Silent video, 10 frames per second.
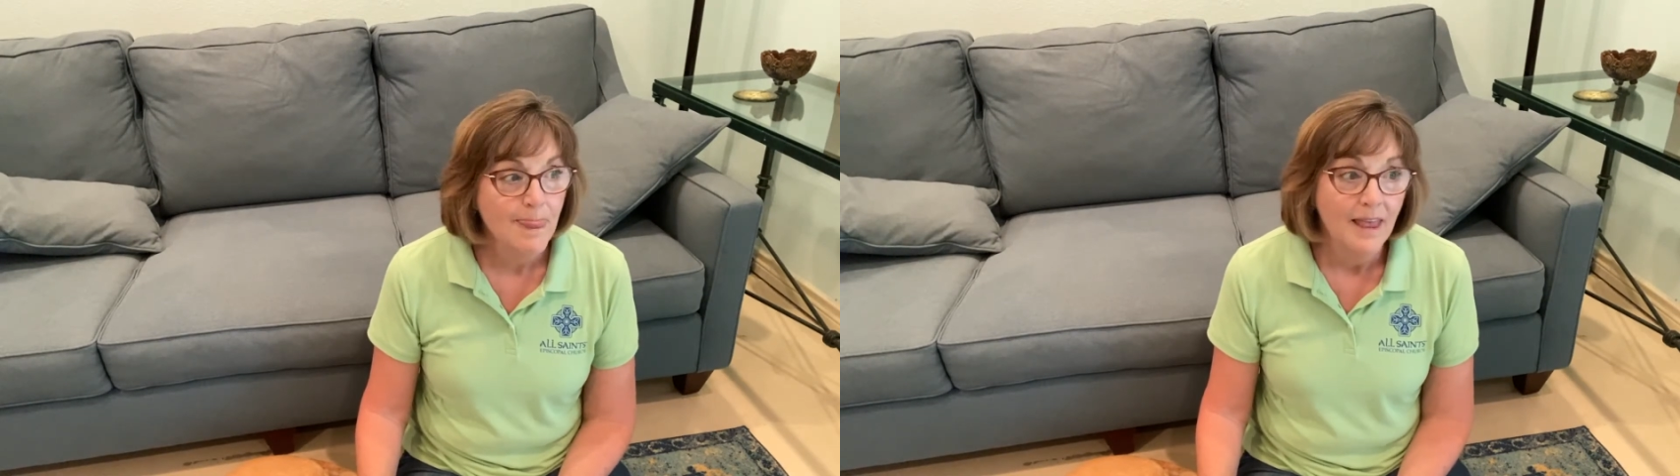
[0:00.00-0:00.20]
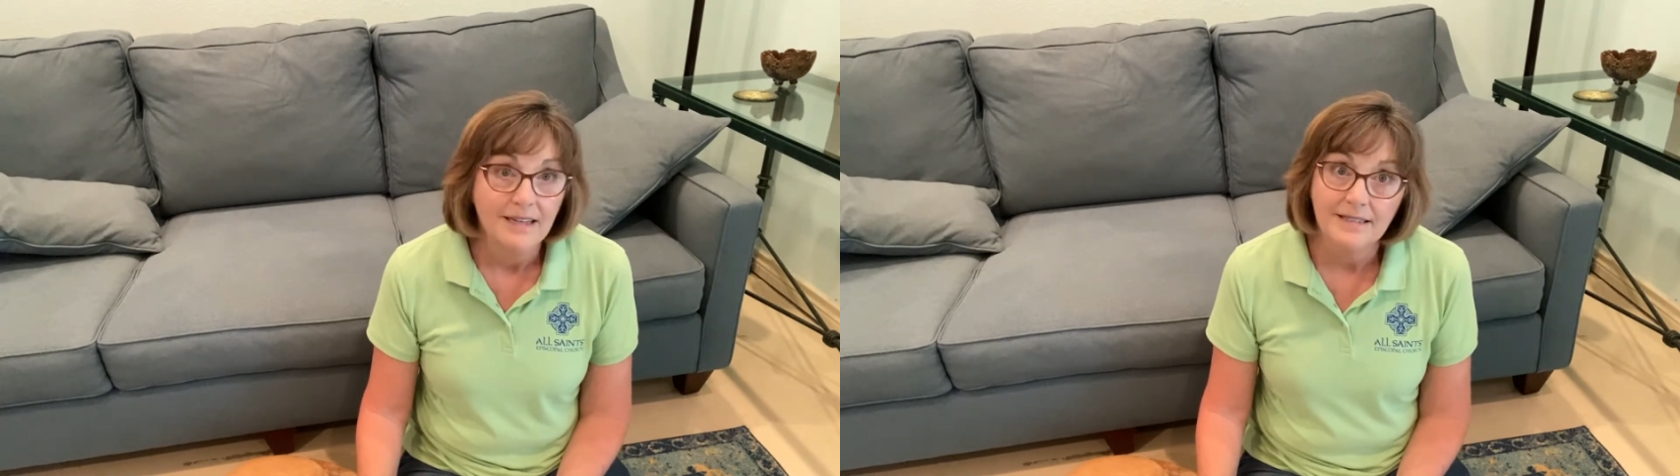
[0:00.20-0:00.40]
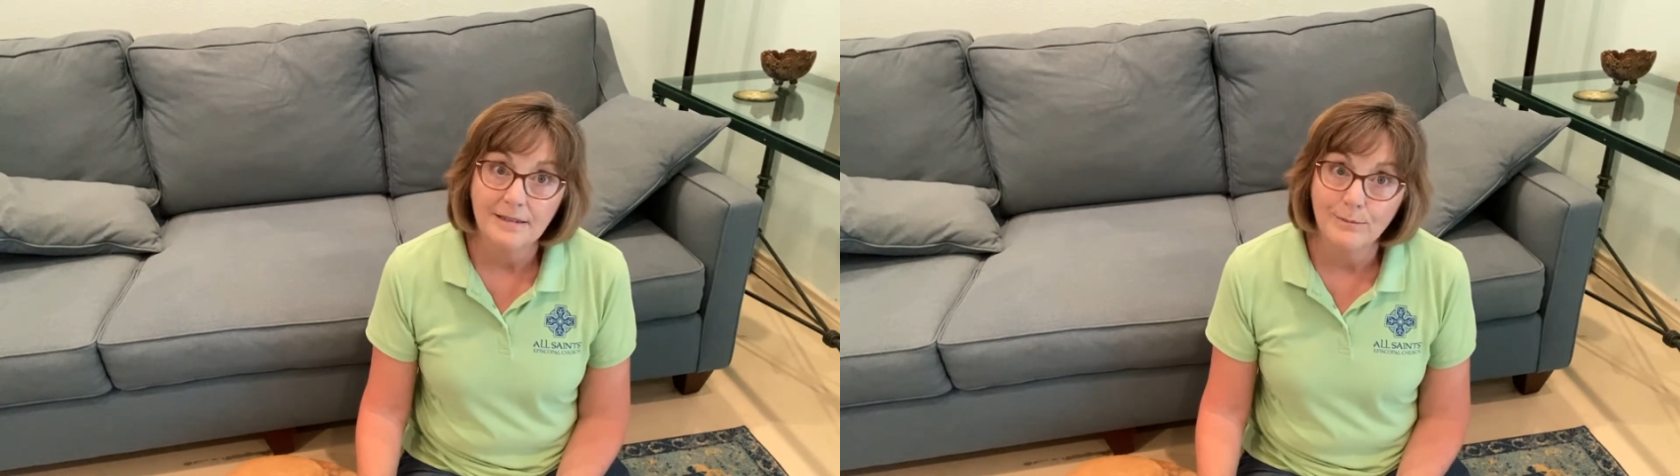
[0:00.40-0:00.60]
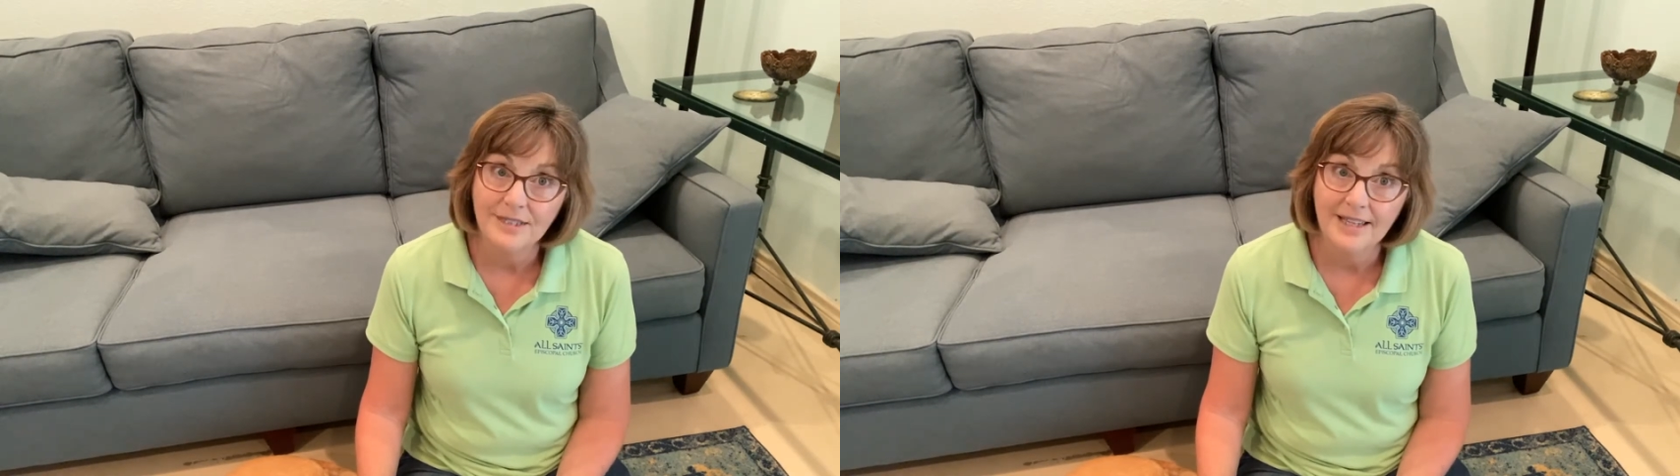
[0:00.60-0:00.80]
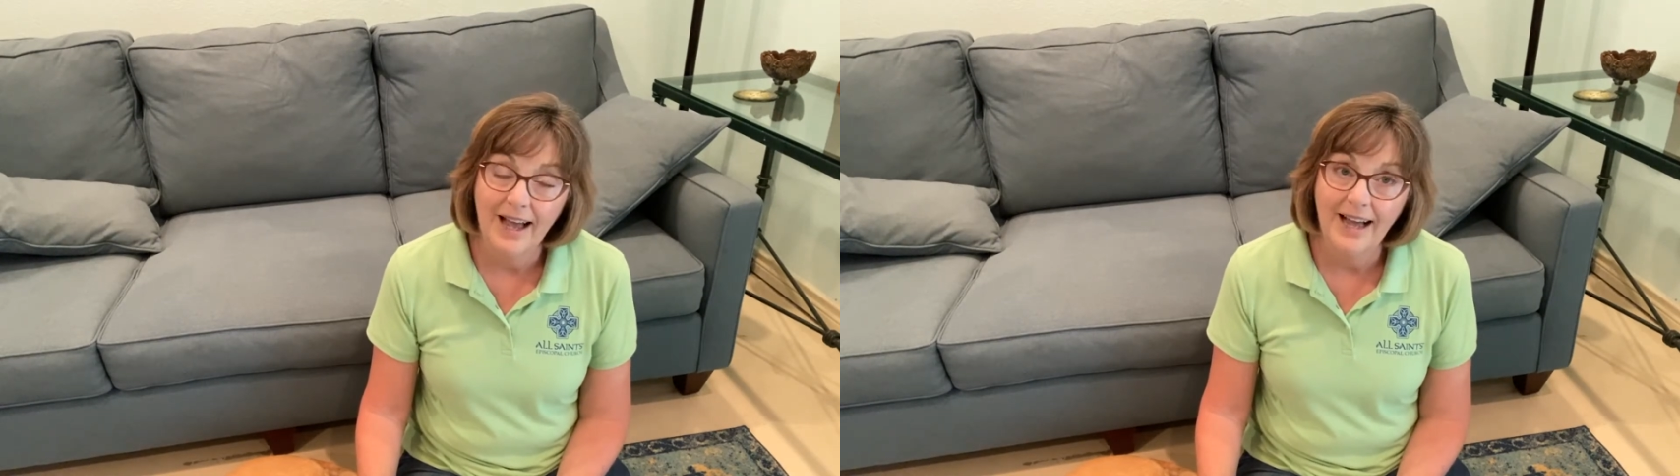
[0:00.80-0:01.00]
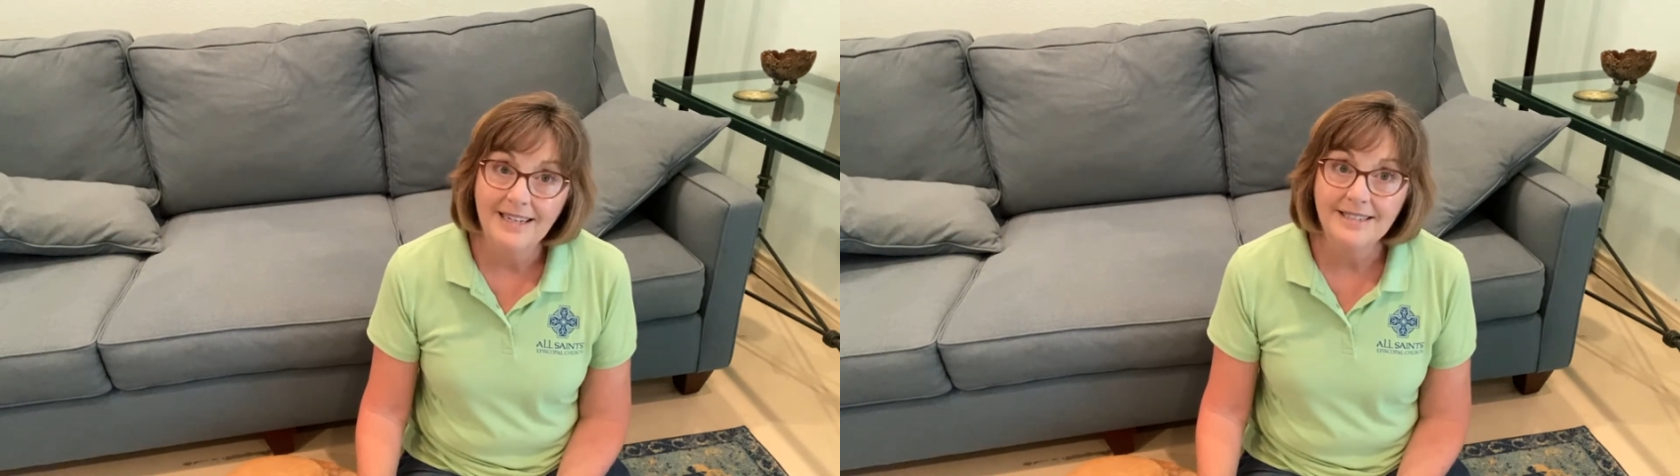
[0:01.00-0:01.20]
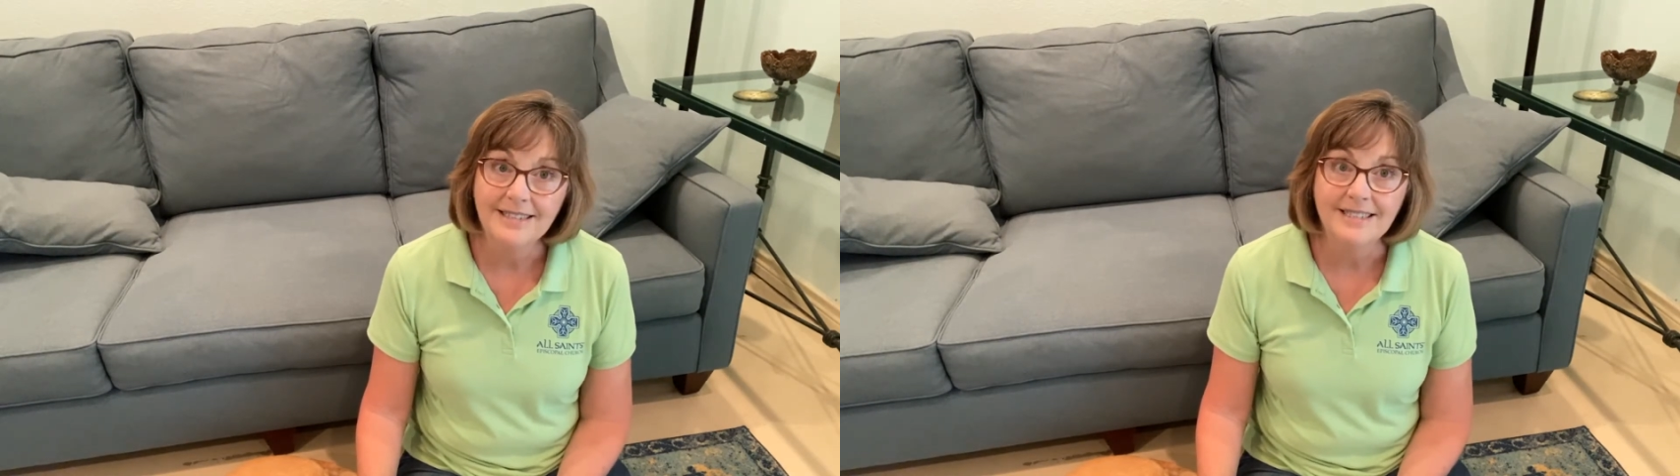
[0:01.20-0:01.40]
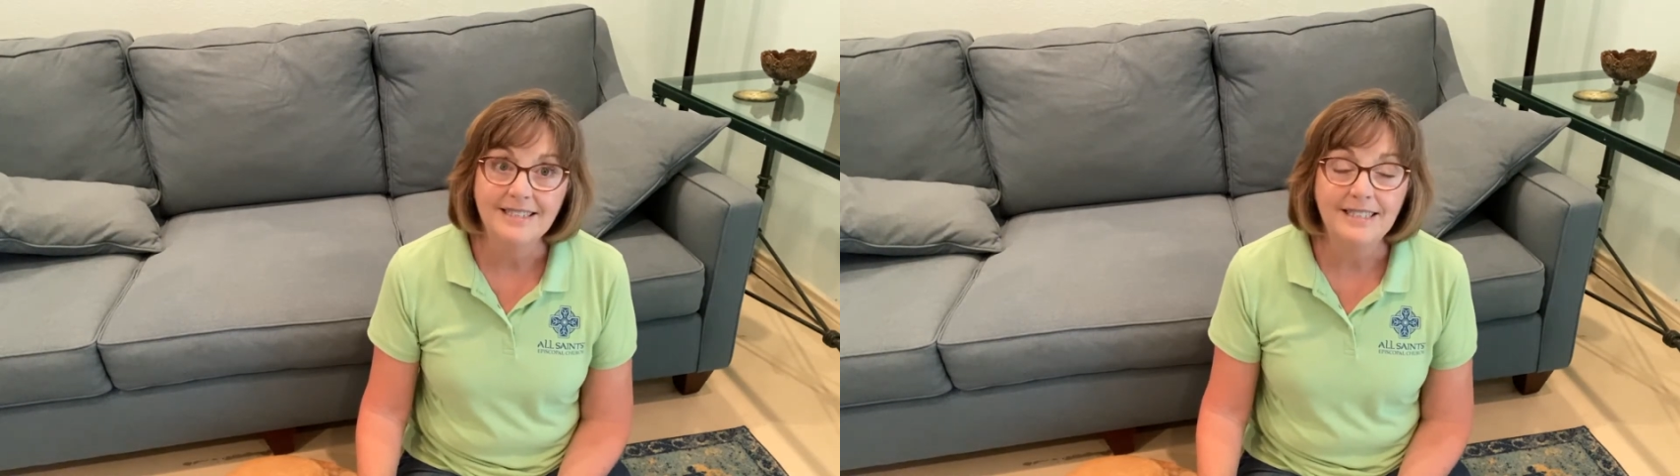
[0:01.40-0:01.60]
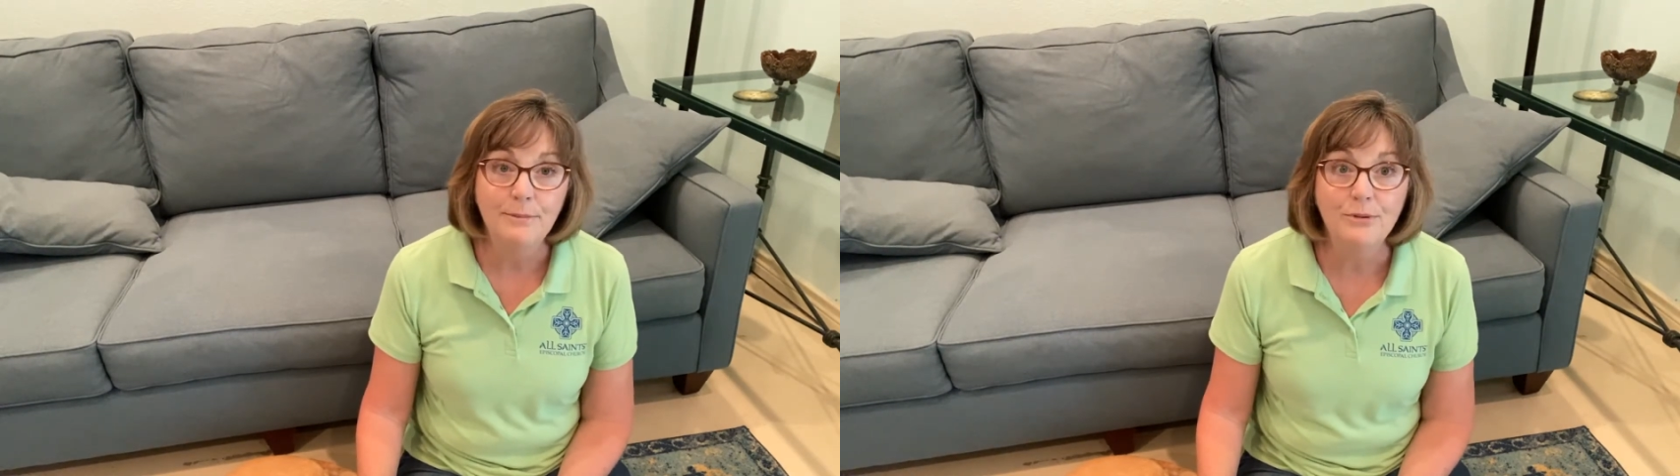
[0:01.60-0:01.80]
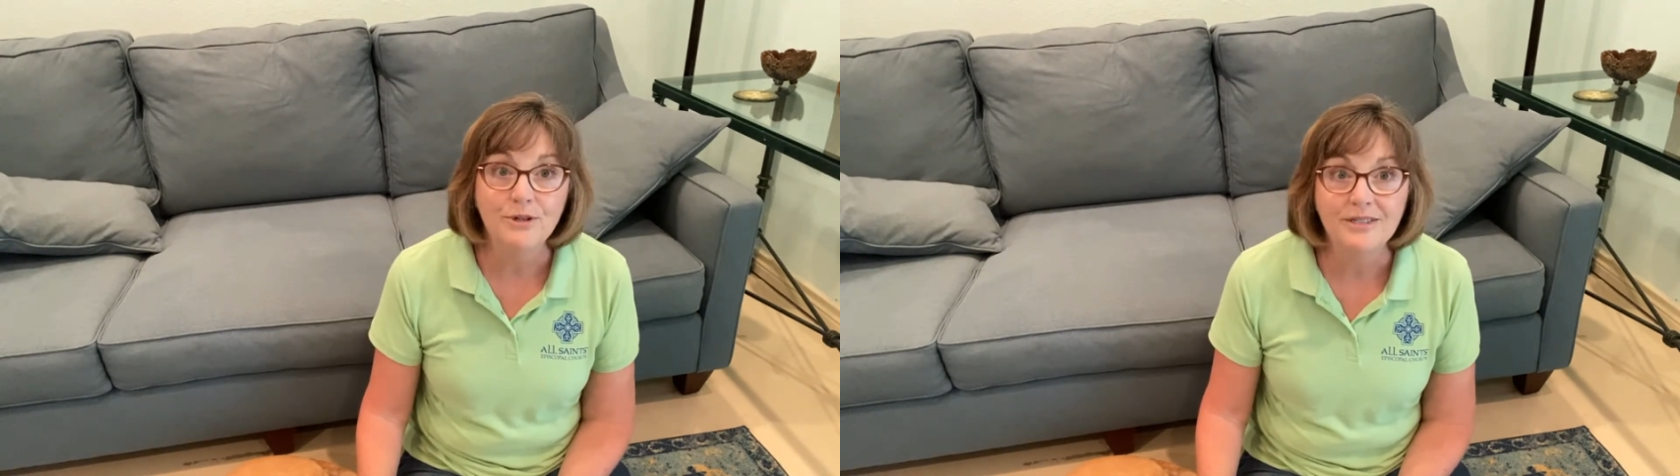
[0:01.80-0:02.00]
some signs and
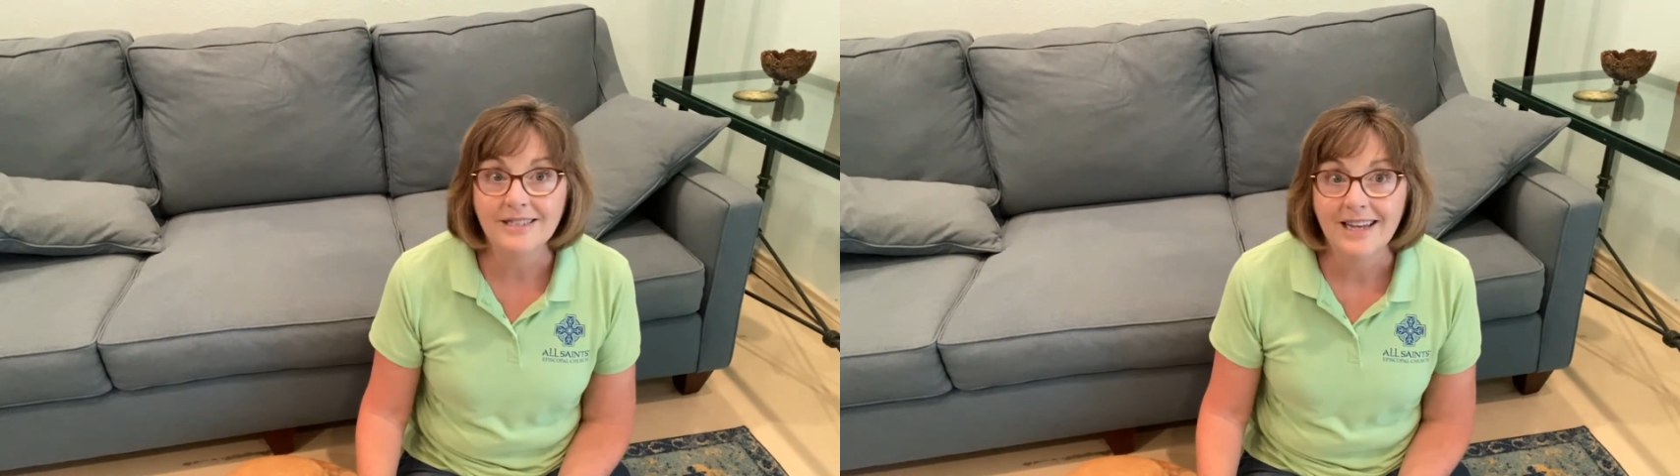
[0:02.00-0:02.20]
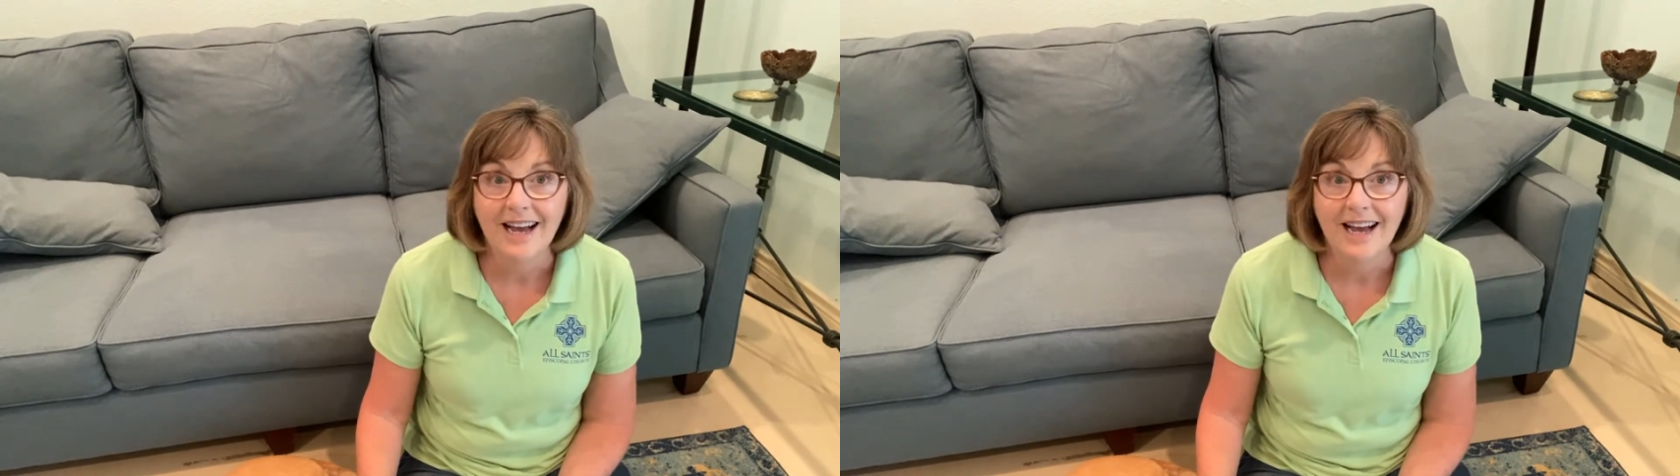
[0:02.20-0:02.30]
symbols